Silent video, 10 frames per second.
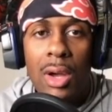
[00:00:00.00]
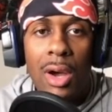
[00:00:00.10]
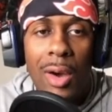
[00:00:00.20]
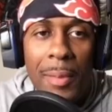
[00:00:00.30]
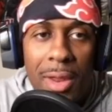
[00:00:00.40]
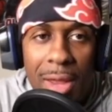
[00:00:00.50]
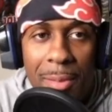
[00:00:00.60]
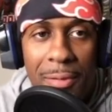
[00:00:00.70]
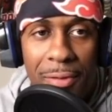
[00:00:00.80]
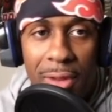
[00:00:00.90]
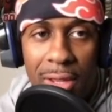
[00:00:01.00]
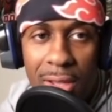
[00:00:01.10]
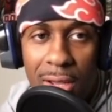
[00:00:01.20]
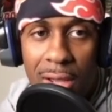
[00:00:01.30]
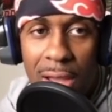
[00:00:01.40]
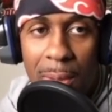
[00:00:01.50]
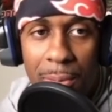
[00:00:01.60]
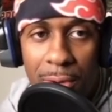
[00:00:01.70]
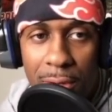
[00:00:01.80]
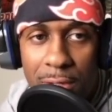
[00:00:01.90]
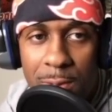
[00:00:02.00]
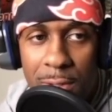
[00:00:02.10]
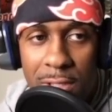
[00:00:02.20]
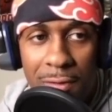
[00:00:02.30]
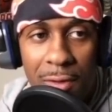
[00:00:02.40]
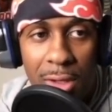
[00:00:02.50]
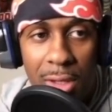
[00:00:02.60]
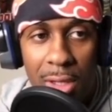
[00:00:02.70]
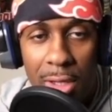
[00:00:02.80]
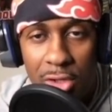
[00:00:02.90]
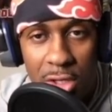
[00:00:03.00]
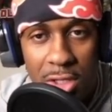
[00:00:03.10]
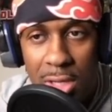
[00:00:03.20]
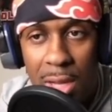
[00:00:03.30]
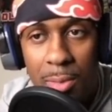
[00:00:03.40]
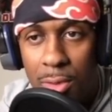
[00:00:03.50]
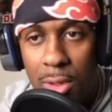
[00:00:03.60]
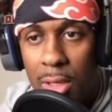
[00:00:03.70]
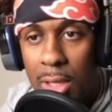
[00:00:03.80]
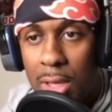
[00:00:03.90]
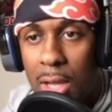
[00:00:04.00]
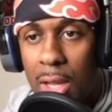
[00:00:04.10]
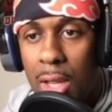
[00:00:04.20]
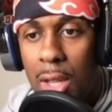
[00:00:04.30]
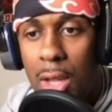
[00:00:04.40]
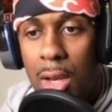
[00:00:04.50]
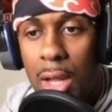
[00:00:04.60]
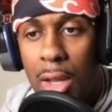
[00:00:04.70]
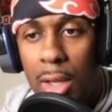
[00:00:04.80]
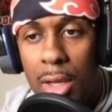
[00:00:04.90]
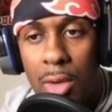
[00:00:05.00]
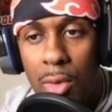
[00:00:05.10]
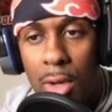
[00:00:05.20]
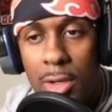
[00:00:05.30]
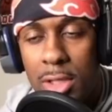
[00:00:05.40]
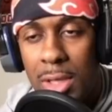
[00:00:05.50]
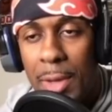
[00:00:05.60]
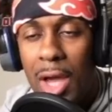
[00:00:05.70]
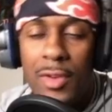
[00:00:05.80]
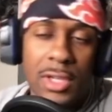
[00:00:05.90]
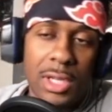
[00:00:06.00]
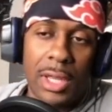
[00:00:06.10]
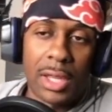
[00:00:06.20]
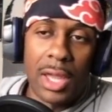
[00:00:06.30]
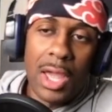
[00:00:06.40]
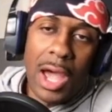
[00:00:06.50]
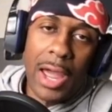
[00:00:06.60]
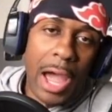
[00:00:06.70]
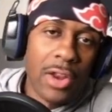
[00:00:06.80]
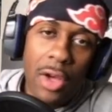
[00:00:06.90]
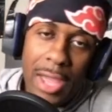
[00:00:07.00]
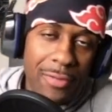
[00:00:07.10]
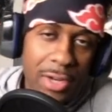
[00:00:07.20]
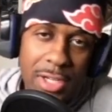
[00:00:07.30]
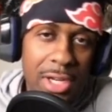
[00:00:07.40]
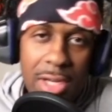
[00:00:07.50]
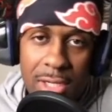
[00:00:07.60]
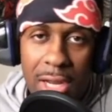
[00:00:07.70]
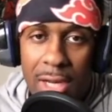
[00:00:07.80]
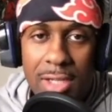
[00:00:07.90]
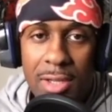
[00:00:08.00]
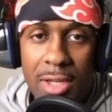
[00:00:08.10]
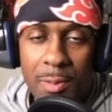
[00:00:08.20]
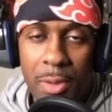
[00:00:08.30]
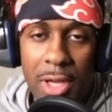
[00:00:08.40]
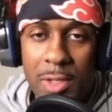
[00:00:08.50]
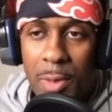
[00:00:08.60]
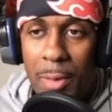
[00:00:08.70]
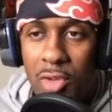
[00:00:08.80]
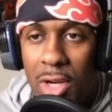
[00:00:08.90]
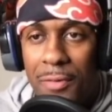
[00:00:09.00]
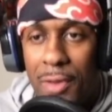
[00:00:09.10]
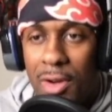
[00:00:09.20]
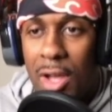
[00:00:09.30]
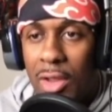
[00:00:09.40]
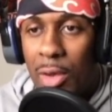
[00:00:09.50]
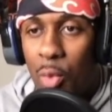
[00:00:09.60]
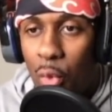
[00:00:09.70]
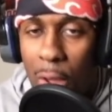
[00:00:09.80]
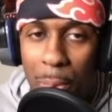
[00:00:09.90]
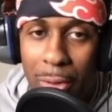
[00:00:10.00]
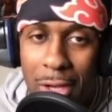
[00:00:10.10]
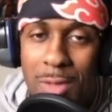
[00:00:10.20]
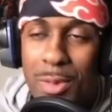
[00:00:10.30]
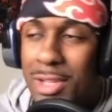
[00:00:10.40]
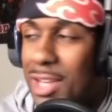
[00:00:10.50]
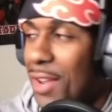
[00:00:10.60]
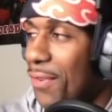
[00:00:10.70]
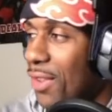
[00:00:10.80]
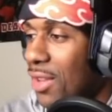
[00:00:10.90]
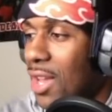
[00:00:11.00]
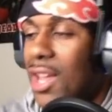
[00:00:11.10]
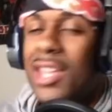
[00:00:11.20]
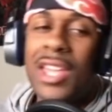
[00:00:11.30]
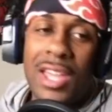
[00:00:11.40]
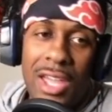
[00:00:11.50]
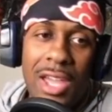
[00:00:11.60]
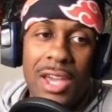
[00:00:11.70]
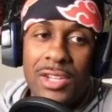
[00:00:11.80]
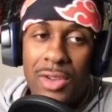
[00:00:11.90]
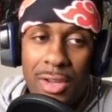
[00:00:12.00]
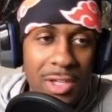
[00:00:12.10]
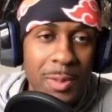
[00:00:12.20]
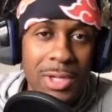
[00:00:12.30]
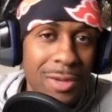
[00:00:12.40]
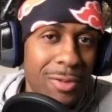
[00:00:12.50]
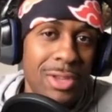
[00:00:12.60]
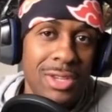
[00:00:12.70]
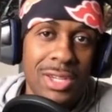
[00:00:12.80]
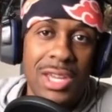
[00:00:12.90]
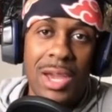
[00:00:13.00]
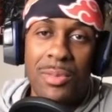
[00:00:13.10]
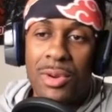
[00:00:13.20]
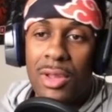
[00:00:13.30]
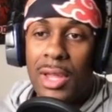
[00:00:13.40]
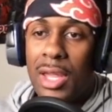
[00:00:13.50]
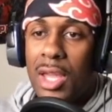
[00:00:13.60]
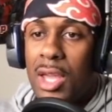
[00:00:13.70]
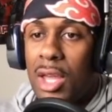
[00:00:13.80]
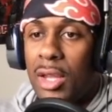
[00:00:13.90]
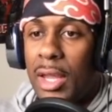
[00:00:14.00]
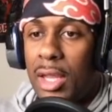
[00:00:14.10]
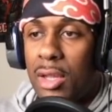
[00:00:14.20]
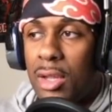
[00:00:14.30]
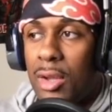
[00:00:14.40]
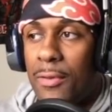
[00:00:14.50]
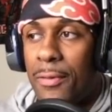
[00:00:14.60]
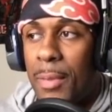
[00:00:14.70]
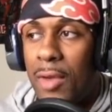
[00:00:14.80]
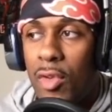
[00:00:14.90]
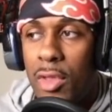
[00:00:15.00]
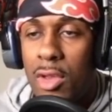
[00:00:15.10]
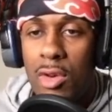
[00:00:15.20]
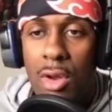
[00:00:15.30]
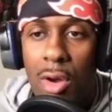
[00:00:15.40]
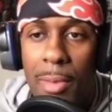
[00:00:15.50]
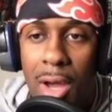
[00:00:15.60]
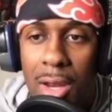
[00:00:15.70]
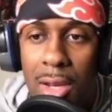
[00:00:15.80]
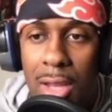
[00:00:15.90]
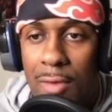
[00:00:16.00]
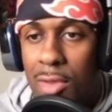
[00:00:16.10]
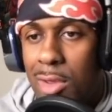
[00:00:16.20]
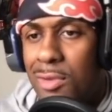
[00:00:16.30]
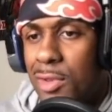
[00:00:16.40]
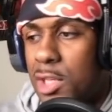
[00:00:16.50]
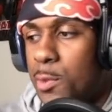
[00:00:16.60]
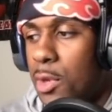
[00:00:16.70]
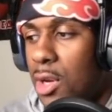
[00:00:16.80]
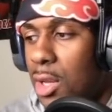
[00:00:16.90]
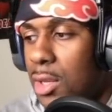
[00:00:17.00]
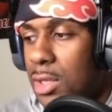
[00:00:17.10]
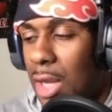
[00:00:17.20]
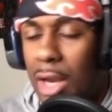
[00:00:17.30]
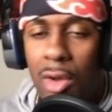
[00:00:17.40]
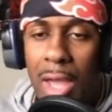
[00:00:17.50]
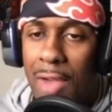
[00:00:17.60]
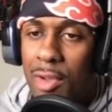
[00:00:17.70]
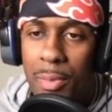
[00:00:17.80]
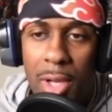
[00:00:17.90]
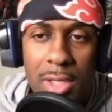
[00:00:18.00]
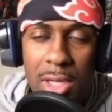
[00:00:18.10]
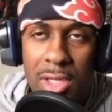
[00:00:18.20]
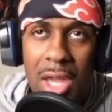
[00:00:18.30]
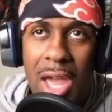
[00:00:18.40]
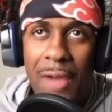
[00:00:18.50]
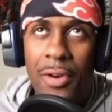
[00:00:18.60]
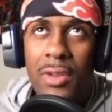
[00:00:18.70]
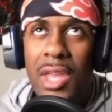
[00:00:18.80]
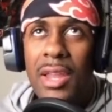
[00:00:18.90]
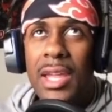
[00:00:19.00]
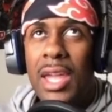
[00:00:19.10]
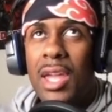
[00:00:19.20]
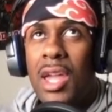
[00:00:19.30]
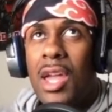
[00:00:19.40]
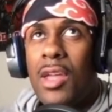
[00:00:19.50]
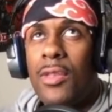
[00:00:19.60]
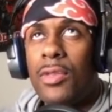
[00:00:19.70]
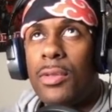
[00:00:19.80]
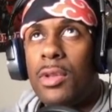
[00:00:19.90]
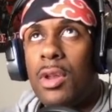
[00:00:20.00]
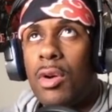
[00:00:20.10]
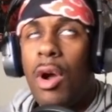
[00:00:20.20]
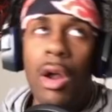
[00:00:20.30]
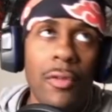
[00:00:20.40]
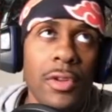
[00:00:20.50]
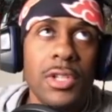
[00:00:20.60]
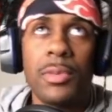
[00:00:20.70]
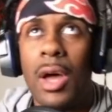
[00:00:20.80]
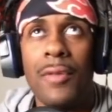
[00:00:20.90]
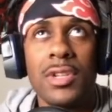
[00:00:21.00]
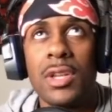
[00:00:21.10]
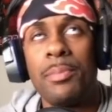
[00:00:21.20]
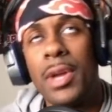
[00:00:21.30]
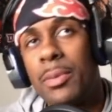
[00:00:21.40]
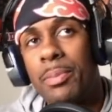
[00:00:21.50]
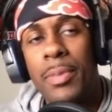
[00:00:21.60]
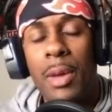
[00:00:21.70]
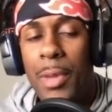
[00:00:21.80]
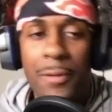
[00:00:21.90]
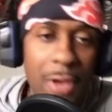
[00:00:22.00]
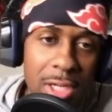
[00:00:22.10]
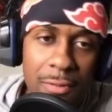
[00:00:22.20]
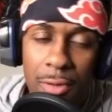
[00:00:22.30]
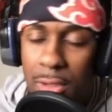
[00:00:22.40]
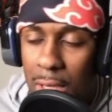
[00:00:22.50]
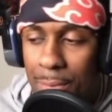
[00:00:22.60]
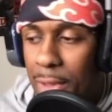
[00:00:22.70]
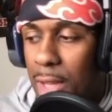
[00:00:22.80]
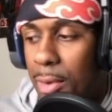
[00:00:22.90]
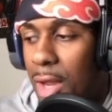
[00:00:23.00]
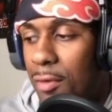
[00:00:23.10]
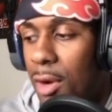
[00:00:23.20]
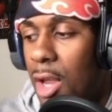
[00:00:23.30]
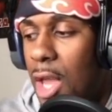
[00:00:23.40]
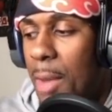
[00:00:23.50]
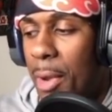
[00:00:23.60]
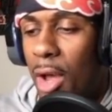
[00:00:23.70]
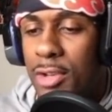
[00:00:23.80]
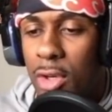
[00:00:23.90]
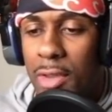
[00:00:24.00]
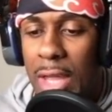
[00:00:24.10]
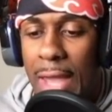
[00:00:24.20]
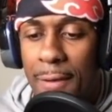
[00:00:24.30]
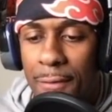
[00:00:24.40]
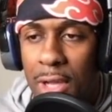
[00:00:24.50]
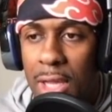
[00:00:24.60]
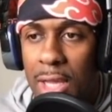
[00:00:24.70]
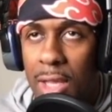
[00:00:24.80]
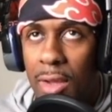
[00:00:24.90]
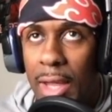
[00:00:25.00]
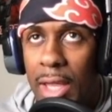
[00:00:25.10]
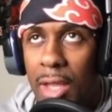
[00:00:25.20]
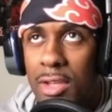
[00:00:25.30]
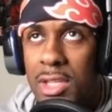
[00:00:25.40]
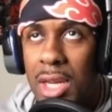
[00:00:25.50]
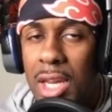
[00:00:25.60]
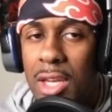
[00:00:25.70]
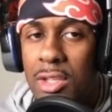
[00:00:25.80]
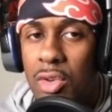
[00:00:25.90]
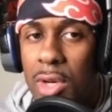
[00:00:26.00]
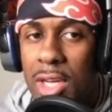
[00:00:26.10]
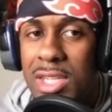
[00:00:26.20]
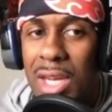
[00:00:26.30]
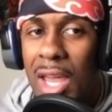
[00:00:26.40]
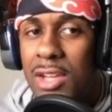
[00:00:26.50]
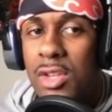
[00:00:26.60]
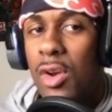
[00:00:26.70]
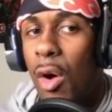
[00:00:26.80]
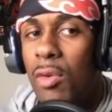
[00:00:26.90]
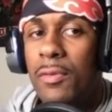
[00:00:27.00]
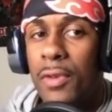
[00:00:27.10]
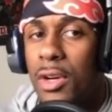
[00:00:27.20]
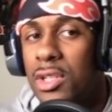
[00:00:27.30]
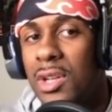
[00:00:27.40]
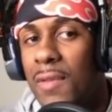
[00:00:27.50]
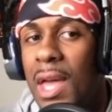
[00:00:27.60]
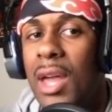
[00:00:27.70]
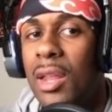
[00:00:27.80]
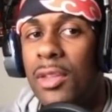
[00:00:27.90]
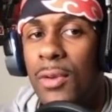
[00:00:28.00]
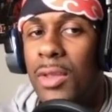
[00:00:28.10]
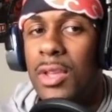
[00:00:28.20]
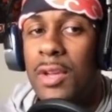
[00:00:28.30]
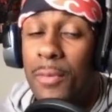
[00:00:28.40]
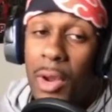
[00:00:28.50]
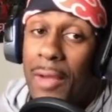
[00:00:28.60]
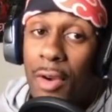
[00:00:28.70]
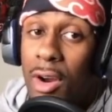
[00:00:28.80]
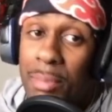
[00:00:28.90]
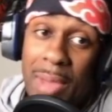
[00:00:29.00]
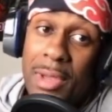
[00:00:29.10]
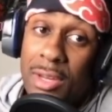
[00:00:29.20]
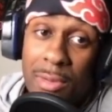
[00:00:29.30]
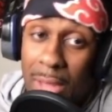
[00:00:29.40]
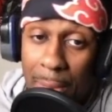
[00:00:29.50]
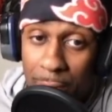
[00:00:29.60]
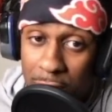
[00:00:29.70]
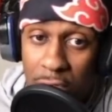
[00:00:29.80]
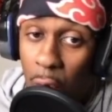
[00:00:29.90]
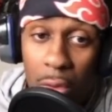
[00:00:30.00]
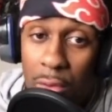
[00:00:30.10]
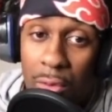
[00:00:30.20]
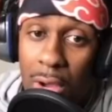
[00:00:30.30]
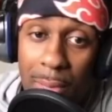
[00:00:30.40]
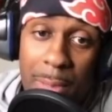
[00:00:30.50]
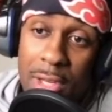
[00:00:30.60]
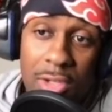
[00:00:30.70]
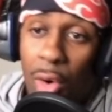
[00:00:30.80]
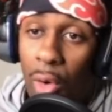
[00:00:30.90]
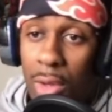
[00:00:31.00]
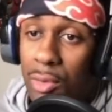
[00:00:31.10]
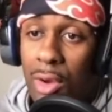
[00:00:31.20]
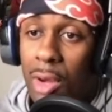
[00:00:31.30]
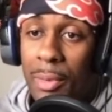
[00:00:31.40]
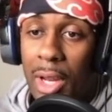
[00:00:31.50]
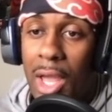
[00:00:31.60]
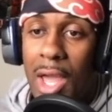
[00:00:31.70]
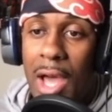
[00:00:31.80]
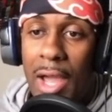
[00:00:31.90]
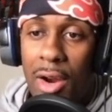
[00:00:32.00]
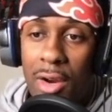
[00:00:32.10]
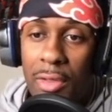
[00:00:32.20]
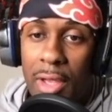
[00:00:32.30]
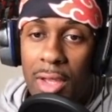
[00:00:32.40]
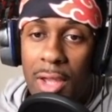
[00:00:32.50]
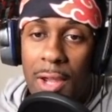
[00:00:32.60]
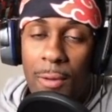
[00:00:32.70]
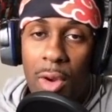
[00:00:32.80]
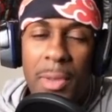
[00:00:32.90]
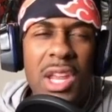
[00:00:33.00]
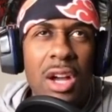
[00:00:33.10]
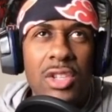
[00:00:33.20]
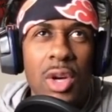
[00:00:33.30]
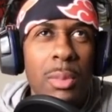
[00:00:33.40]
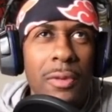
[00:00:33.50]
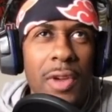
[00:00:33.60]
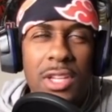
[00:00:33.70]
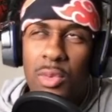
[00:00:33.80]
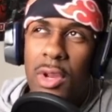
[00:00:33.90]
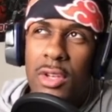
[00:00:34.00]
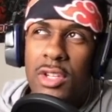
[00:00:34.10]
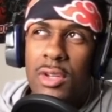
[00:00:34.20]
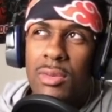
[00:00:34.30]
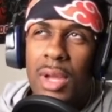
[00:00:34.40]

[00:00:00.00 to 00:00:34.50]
Oh, I meant um, I meant yeah. for like uh, Hamburg specifically, like just Hamburg, like not not like anywhere else. Because I mean, obviously, like I, I know every city's got its its place, but I'm trying to figure out like what place specifically. Ah, okay. Yeah, yeah. So um, specifically just Hamburg, like like from everything you know about it, everything you've experienced. Like I know every place because I've heard that like you know, Carnival's obviously a big a big festival type thing, whatever. But I also heard that every like city, to an extent, has their own version of that. Like throughout the year, from what I've heard, maybe it, it's totally wrong. Maybe it's totally wrong. But I heard like, um, or many Oktoberfests, one of the two.